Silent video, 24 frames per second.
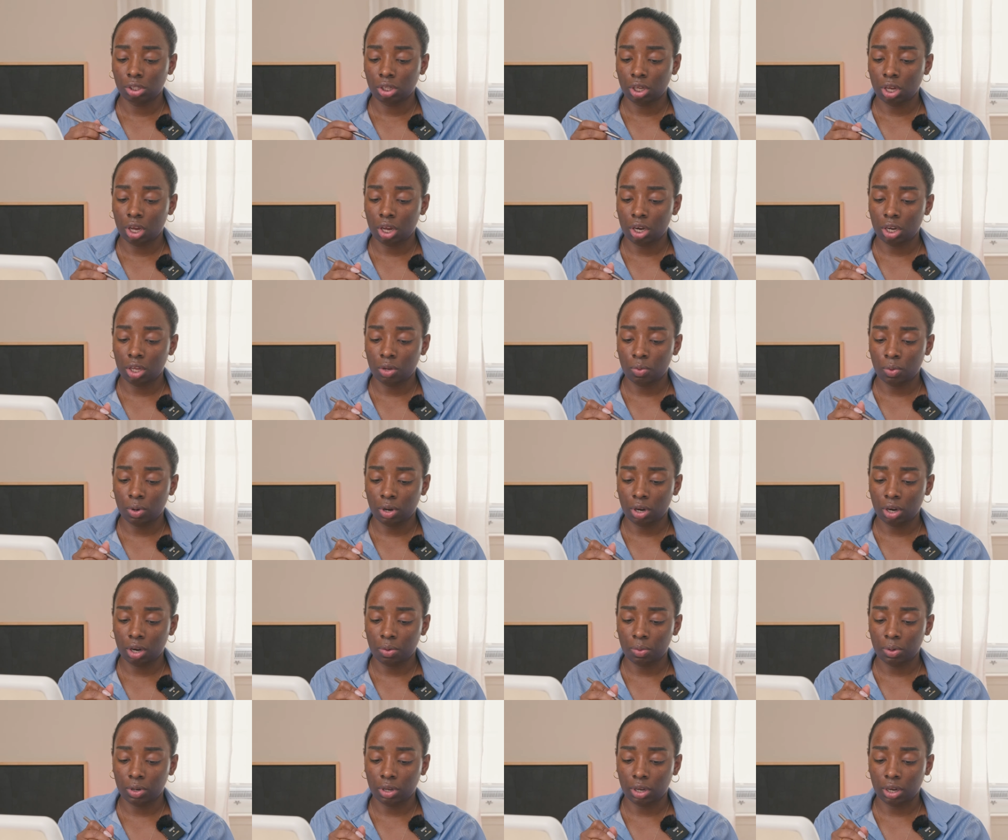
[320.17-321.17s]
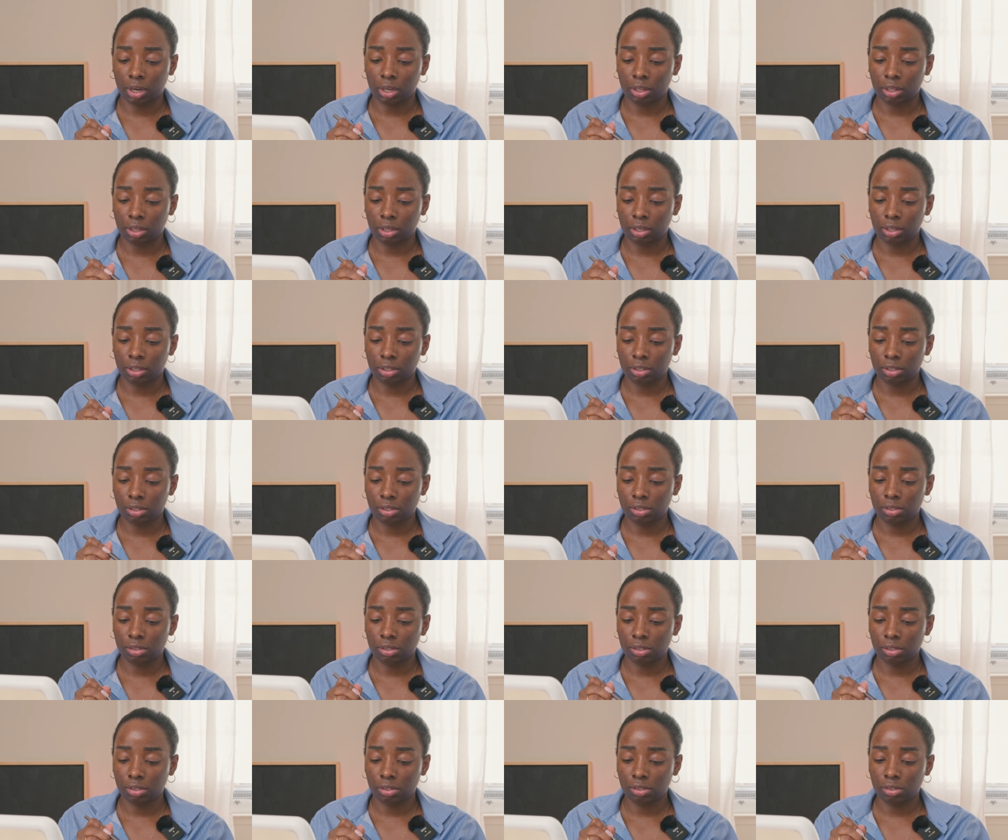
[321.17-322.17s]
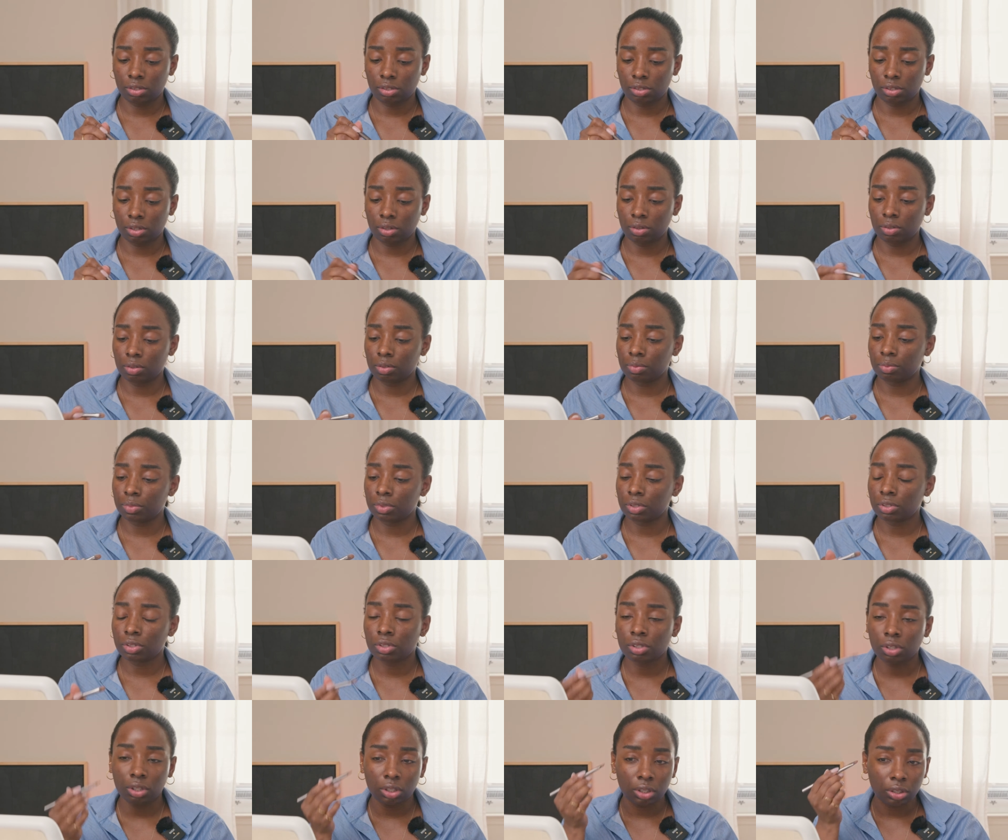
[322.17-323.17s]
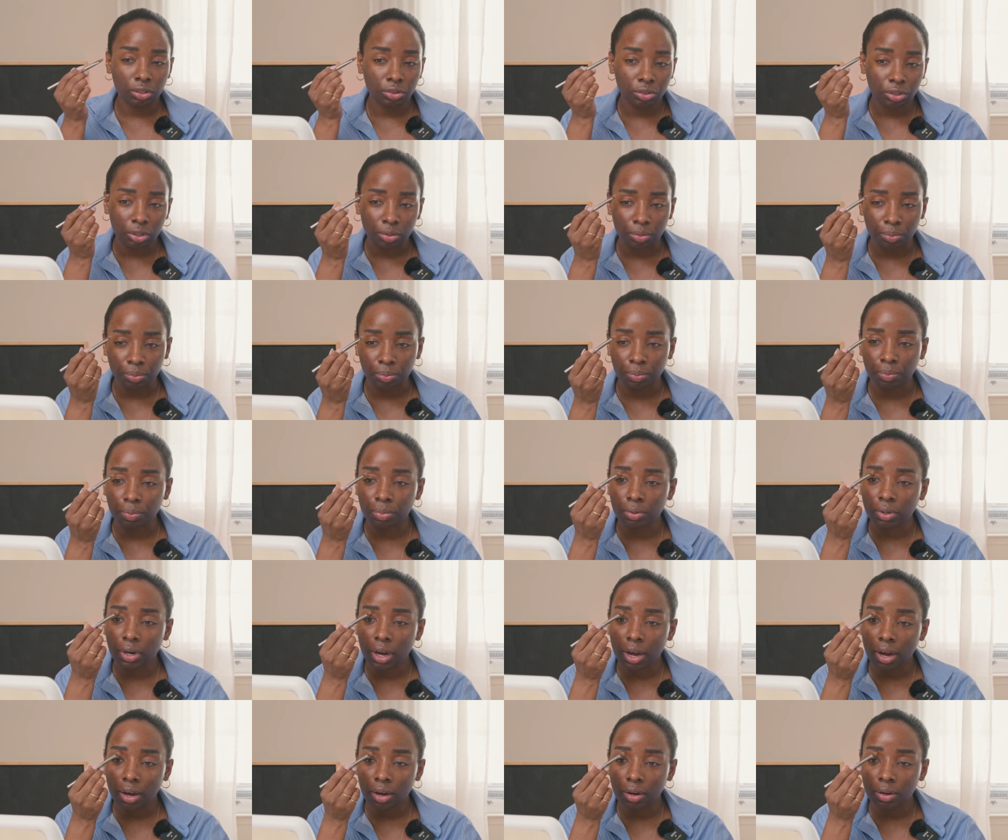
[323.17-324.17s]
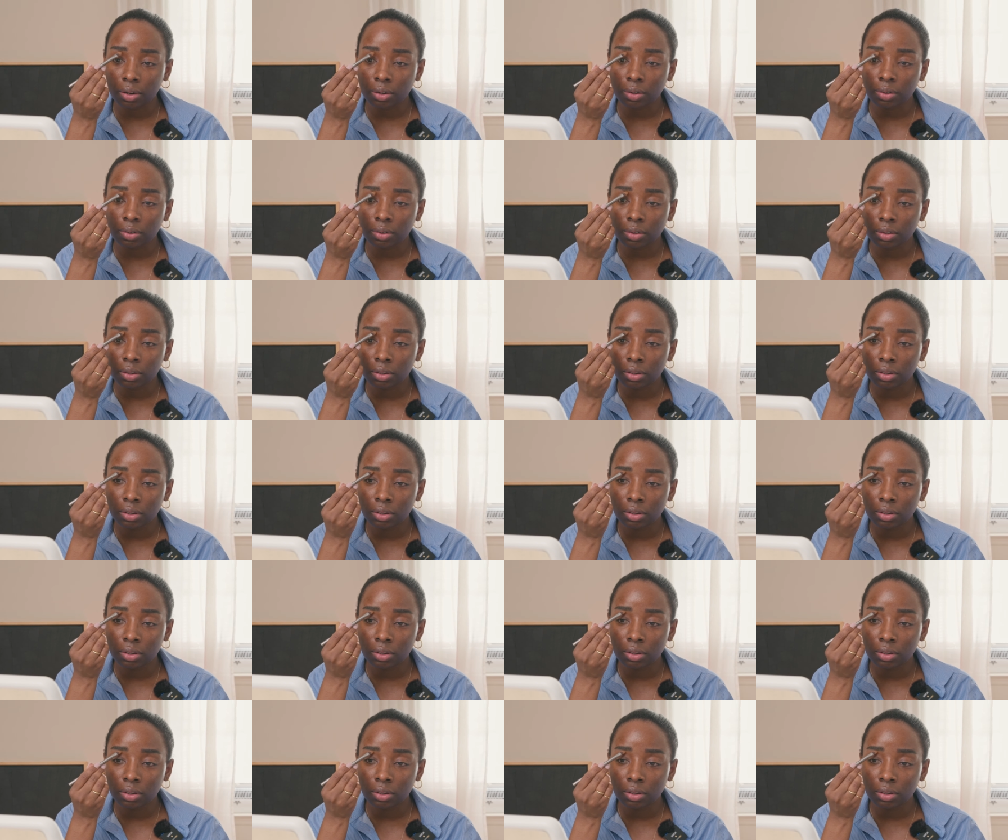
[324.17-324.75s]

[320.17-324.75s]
anywhere I would highlight. So I'm going to start under the brow.